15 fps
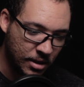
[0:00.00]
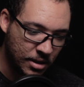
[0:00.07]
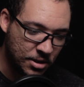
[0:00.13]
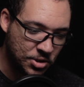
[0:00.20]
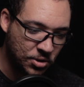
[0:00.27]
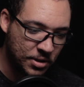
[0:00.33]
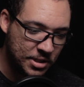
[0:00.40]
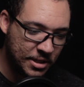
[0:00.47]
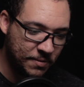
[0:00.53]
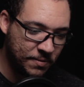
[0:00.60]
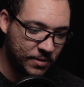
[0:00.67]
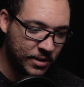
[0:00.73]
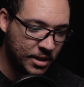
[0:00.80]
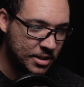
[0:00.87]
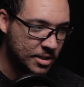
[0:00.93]
Stories
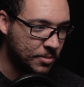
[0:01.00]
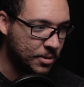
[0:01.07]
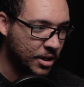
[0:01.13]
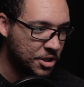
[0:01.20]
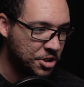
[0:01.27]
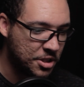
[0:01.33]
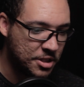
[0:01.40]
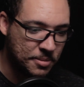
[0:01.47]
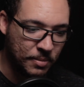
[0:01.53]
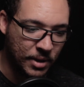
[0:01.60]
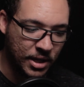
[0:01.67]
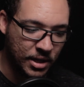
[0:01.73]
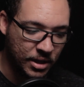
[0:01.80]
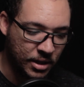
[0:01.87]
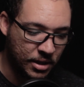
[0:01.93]
of the Subconscious
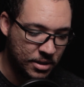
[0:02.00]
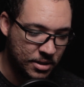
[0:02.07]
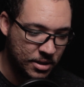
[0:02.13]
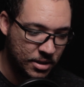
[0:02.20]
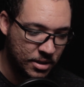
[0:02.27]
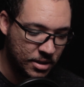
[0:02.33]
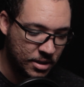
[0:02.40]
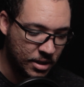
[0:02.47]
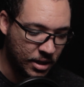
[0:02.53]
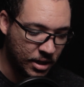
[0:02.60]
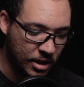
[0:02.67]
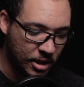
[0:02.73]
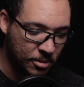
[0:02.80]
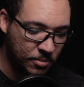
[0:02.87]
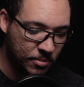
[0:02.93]
Mind.
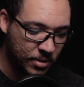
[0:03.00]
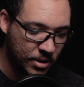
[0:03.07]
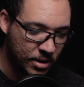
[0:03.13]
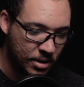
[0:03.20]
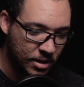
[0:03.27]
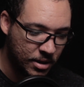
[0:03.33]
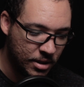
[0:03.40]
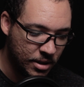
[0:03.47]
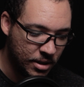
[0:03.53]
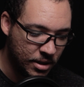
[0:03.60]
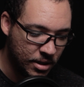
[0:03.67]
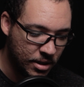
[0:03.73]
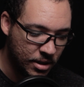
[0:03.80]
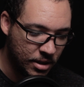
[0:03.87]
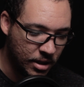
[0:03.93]

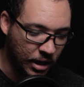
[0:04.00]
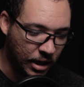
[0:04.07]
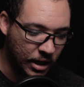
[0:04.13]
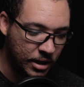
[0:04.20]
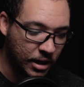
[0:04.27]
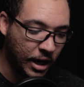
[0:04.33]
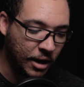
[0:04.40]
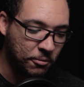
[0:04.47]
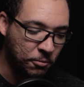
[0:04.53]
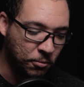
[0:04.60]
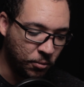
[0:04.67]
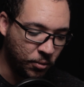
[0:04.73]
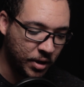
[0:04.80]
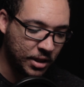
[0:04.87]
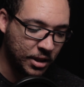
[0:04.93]
I
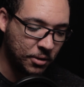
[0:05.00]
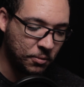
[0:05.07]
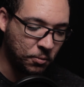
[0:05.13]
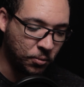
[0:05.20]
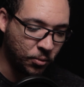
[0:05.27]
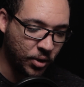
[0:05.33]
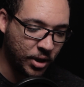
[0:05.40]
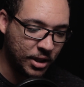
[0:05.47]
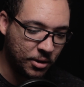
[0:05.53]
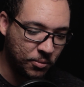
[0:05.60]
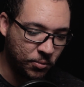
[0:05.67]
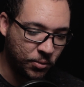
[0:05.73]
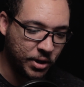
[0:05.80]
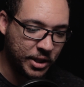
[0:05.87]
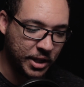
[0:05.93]
really, really,
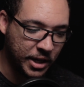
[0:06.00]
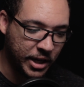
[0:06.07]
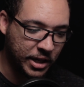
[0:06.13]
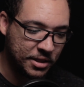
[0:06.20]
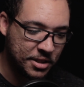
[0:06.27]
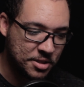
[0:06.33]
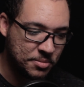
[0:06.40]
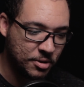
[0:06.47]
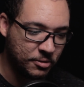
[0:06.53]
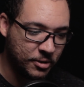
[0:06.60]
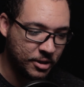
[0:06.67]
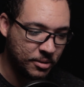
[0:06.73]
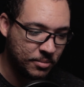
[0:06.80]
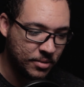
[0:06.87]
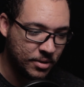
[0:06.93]
really liked this movie.